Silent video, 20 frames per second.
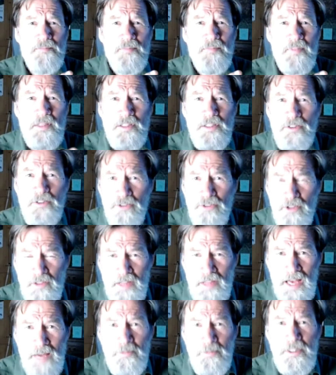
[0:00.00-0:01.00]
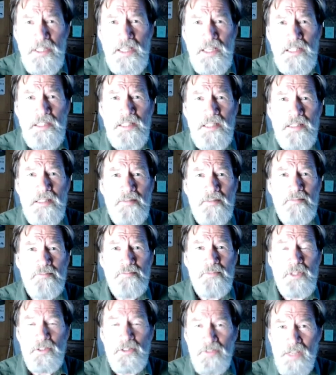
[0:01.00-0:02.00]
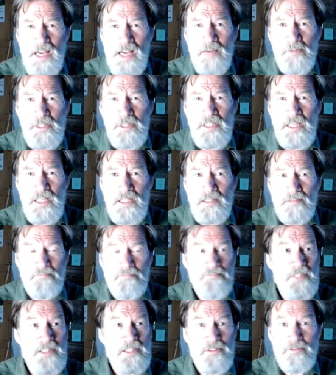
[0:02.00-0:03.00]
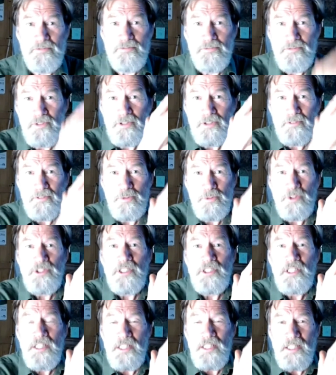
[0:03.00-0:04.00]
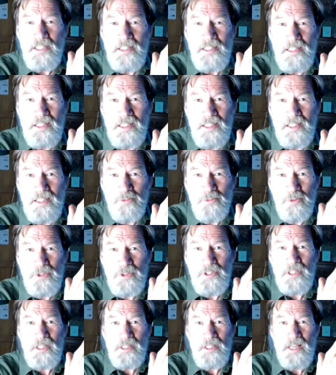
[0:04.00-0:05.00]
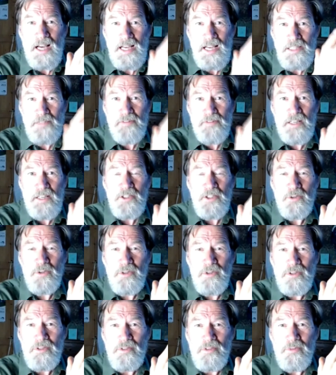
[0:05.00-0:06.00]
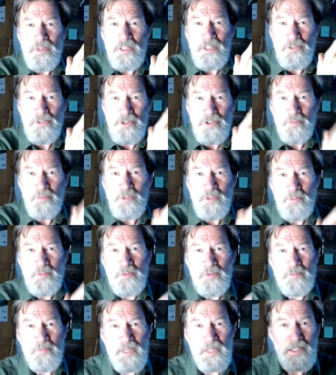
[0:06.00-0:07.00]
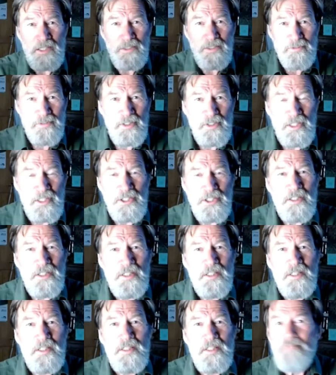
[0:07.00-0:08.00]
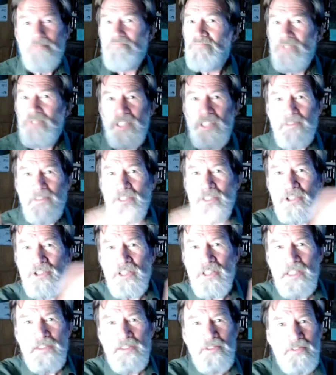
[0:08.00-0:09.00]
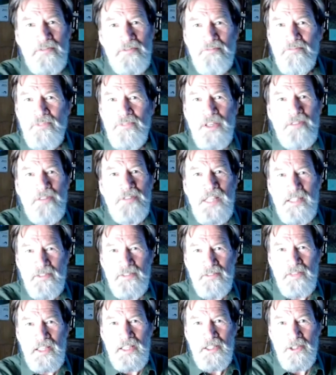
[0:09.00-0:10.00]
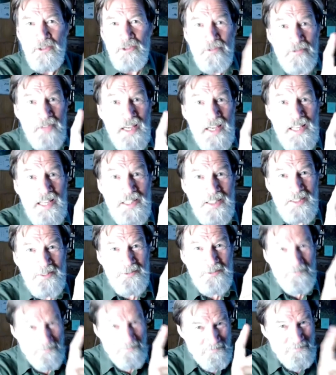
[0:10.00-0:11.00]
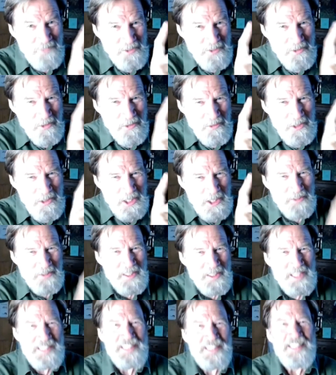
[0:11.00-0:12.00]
Destroying the habitat, because the habitat is full of wood, and wood has a value when it's chopped up and made into furniture. Living trees don't have a value yet, but we're working on that.